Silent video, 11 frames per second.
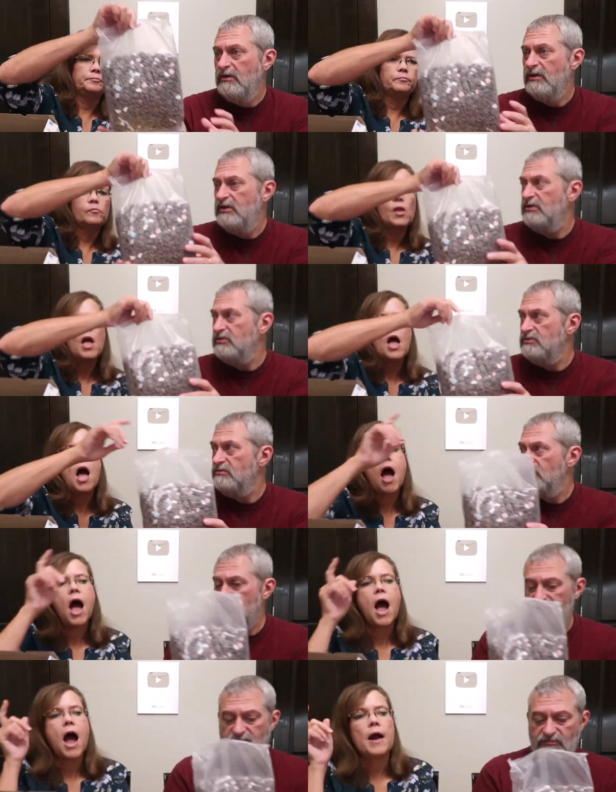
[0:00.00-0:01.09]
Speaker 1: really good,
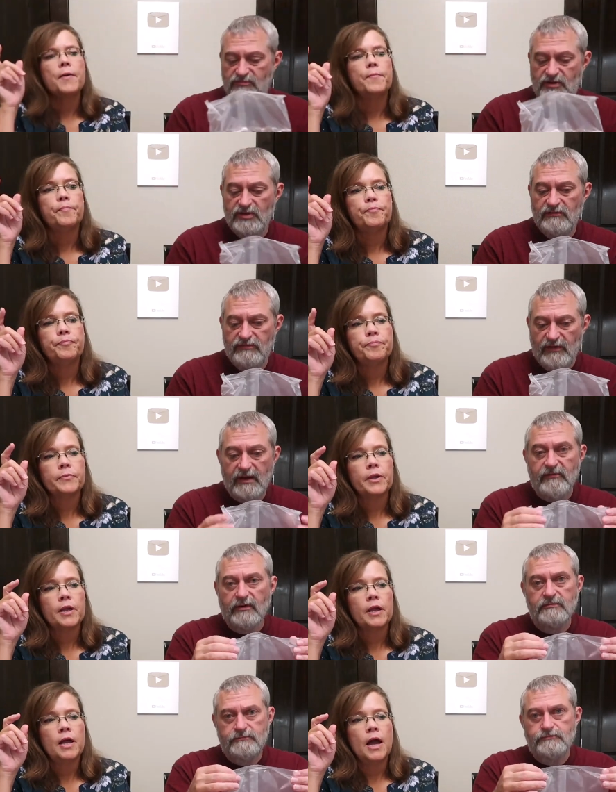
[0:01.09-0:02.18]
good flavor.